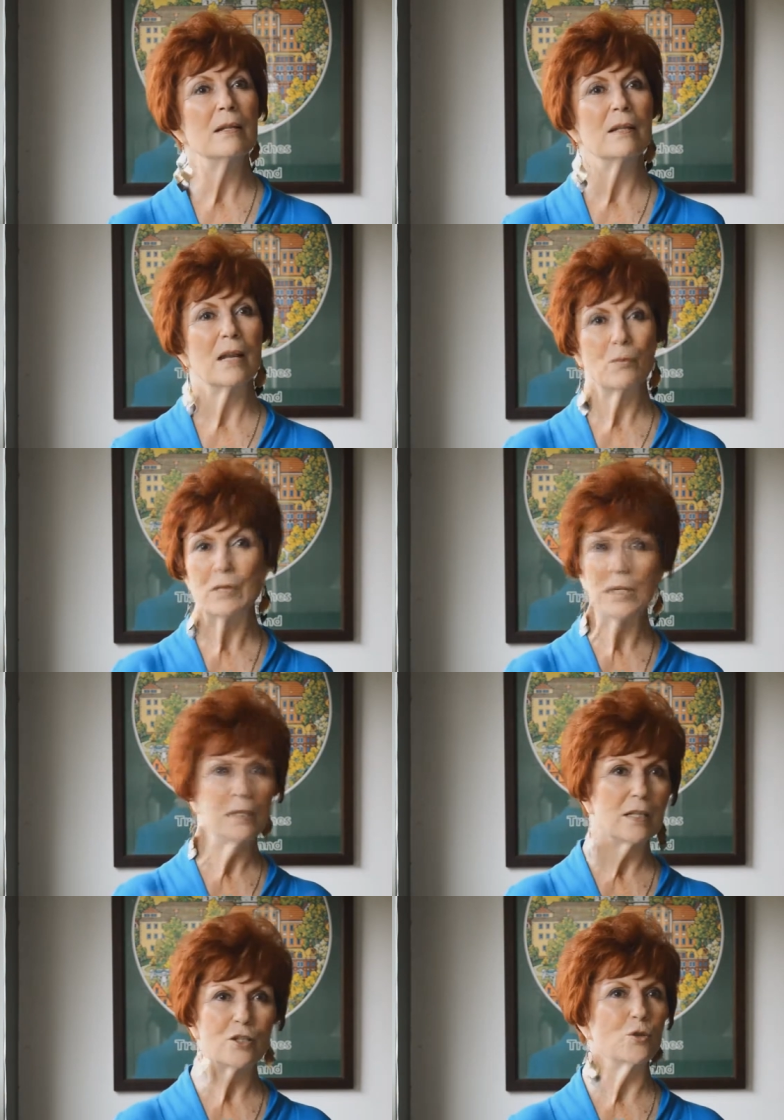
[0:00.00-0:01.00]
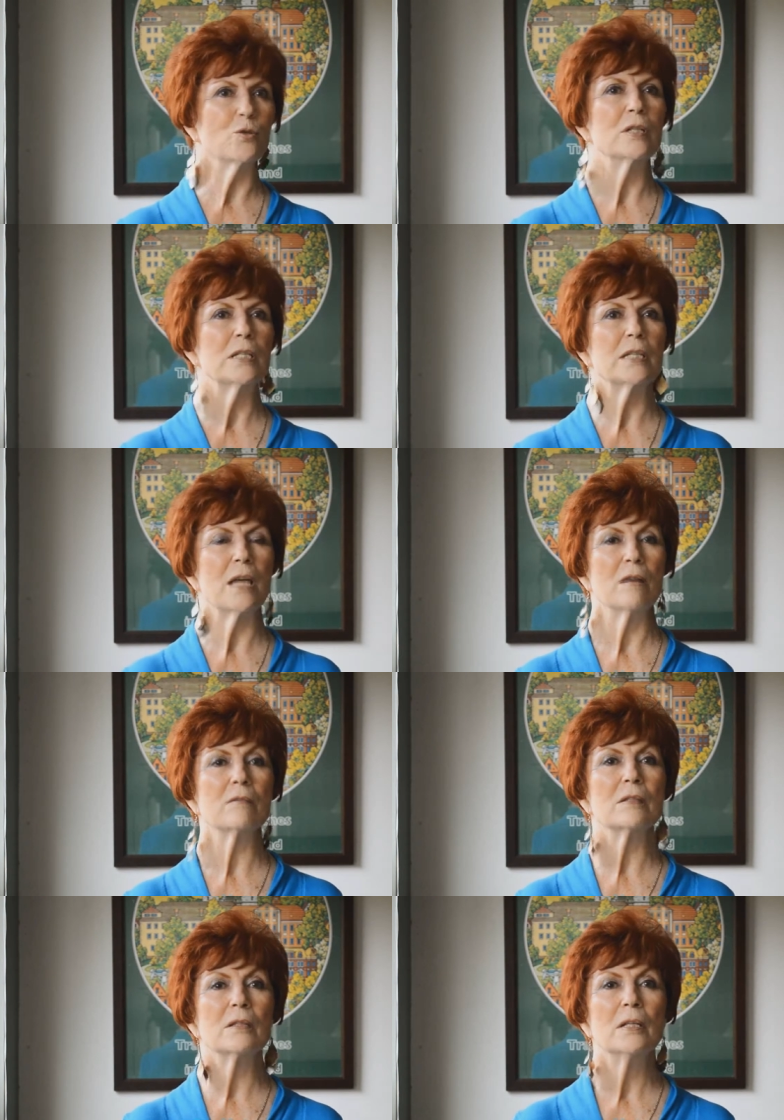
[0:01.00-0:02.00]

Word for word: that I would get a certain discount.